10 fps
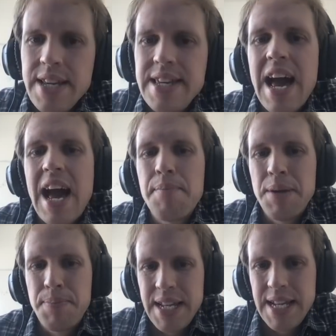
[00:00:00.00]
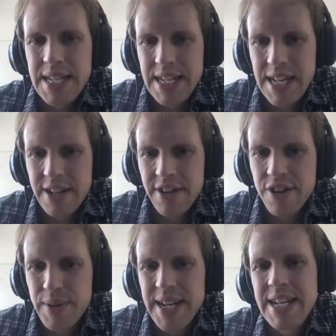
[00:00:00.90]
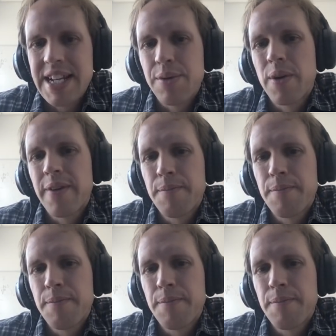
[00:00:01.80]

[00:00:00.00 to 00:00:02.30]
Yeah, but in the green, the